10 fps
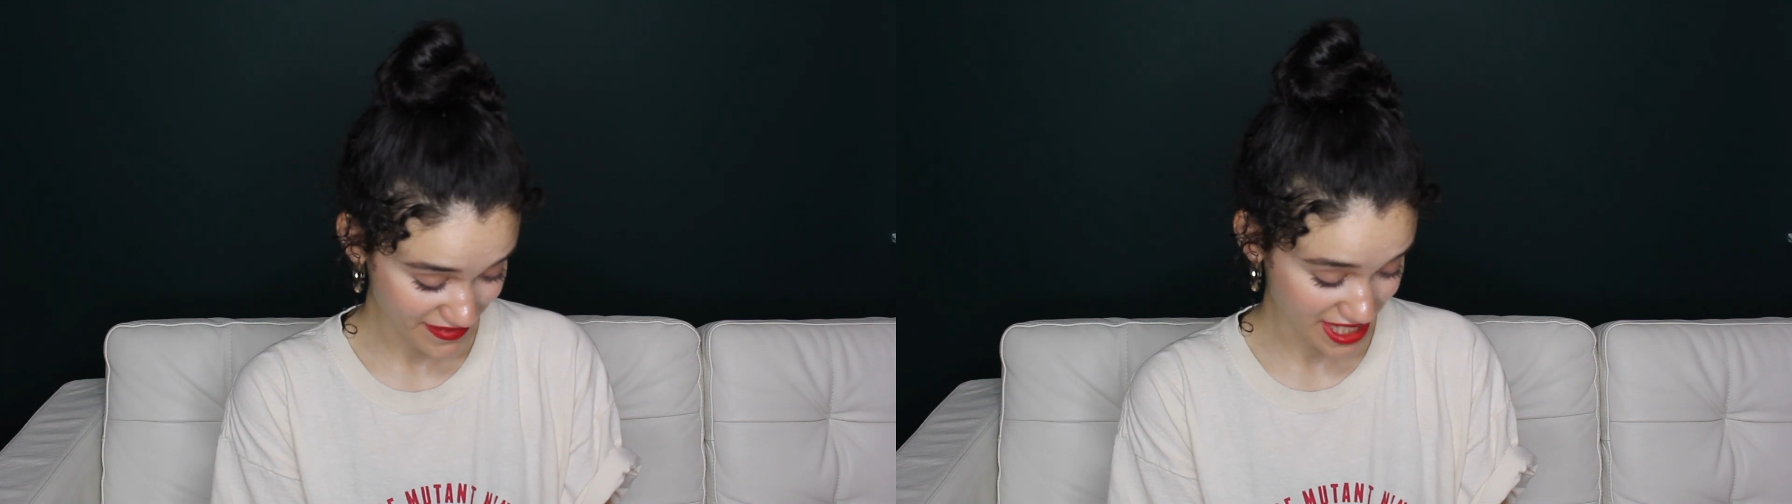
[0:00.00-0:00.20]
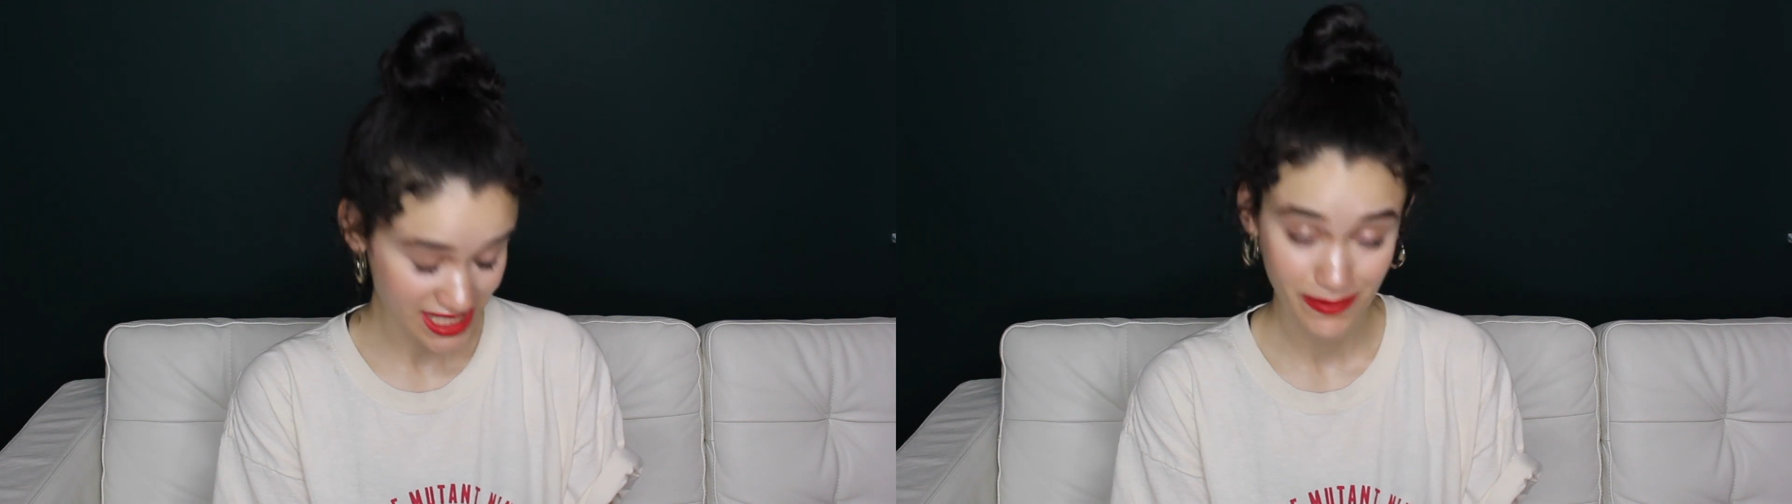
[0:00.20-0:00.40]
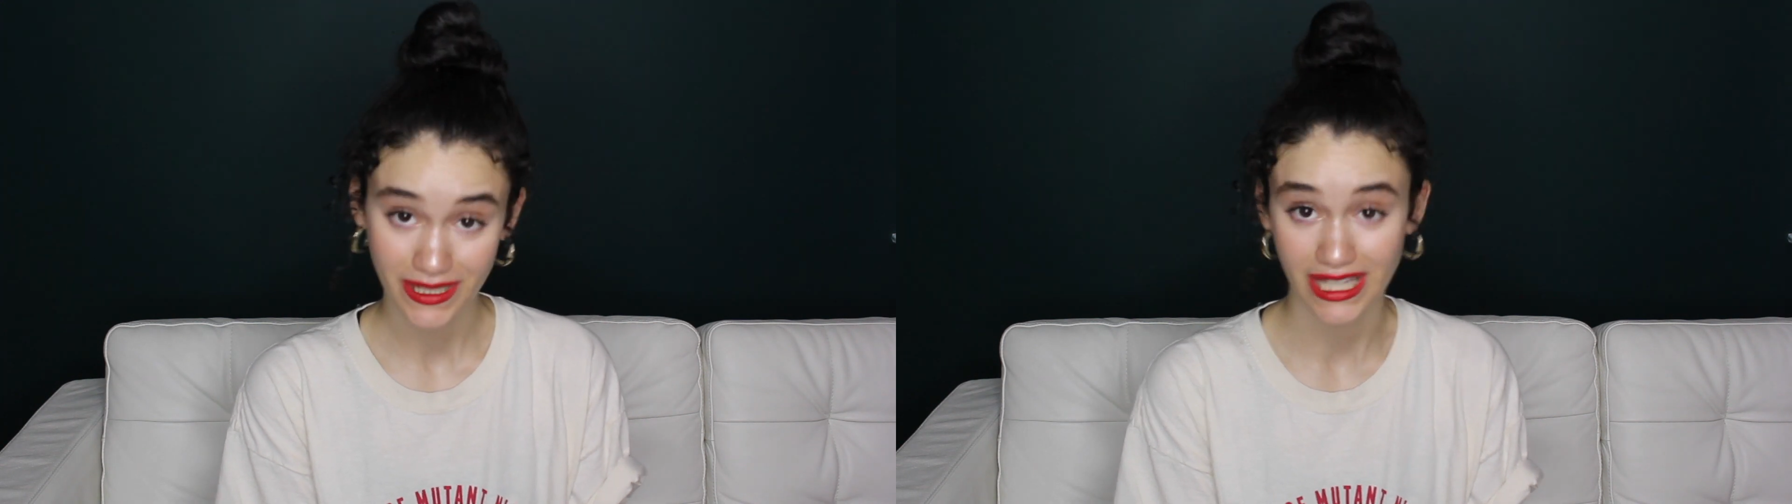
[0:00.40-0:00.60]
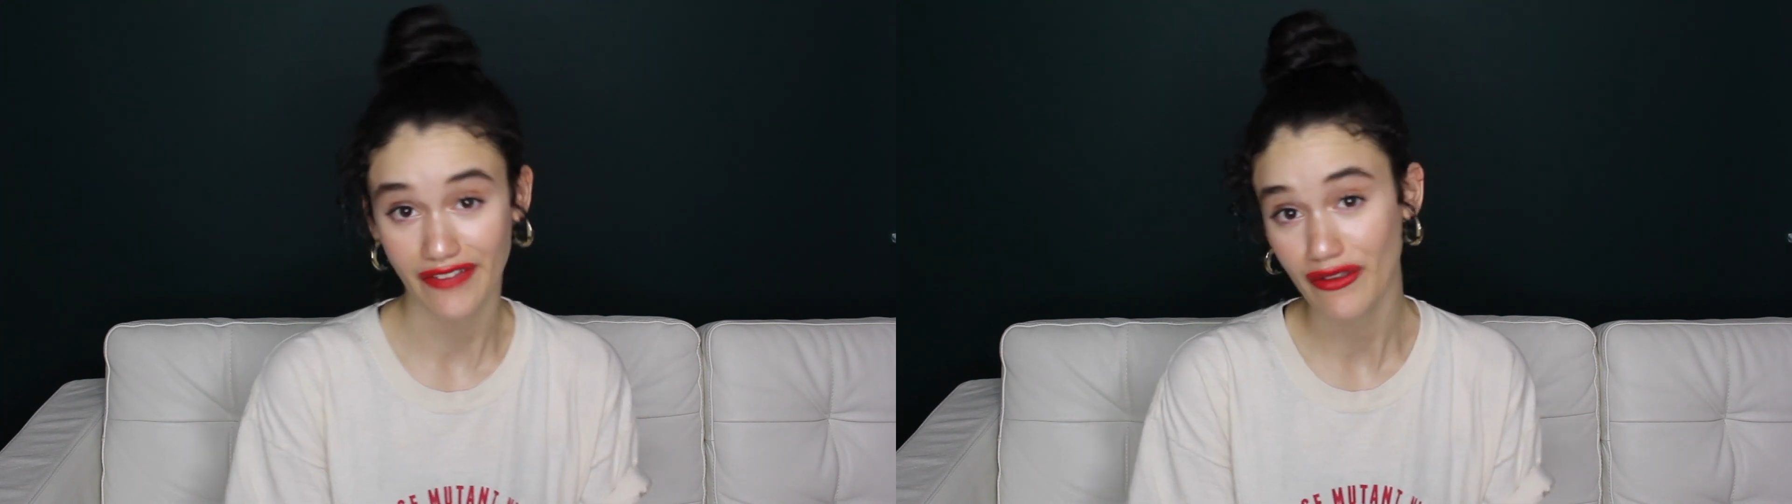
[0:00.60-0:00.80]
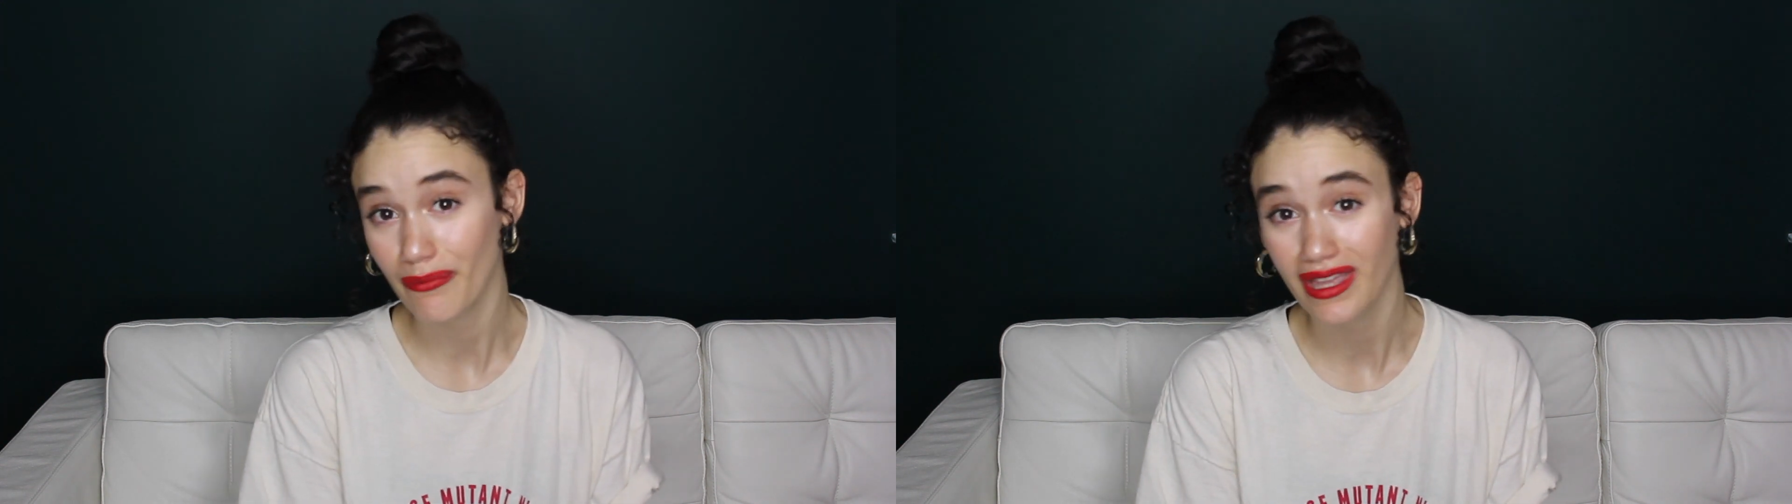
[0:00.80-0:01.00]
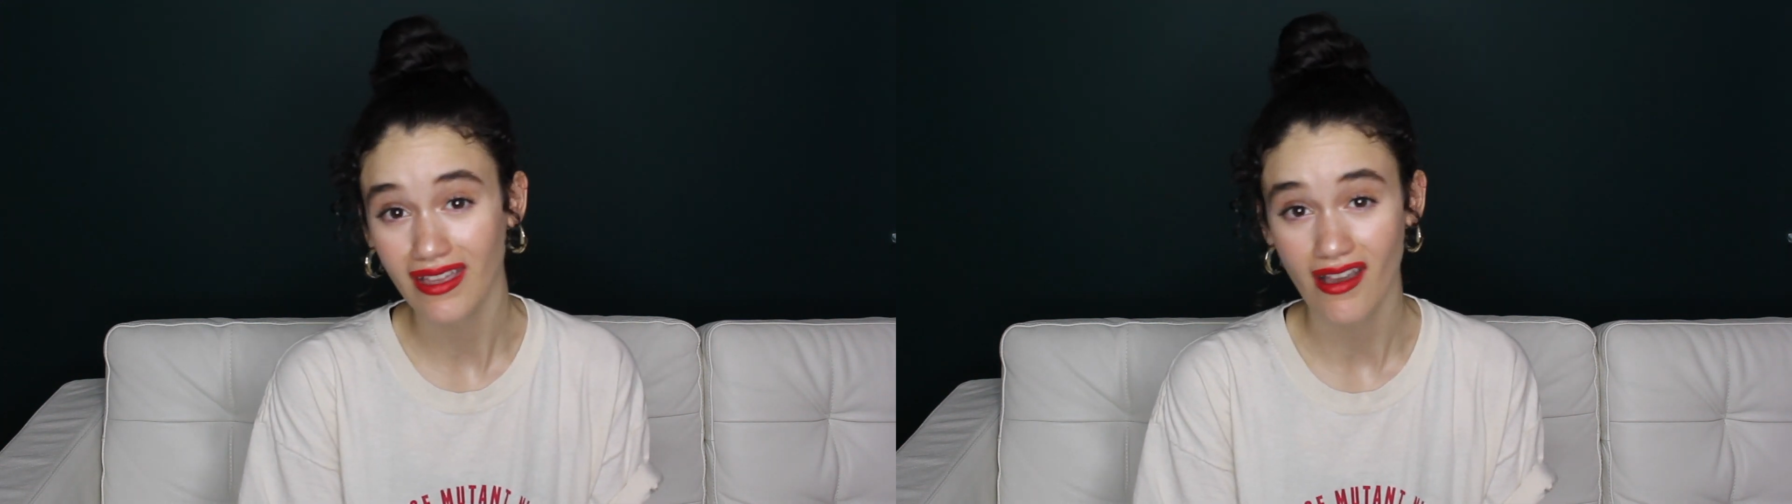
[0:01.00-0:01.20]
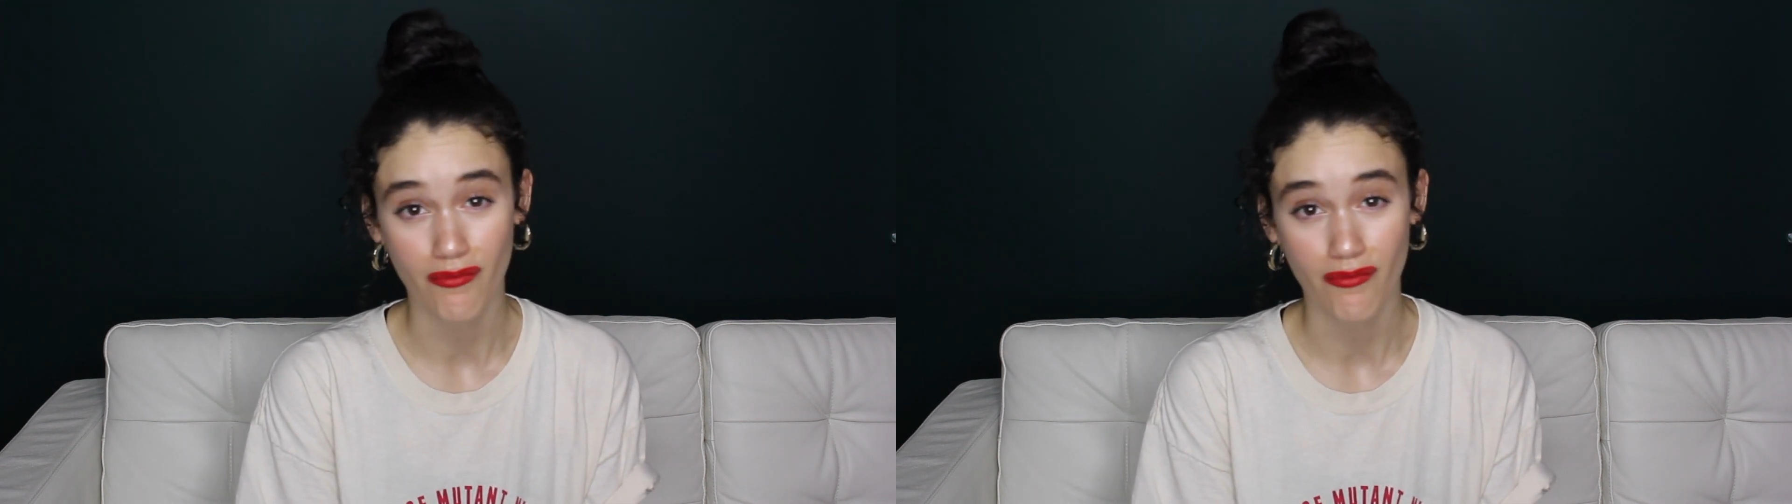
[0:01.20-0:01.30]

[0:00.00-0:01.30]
it's been giving me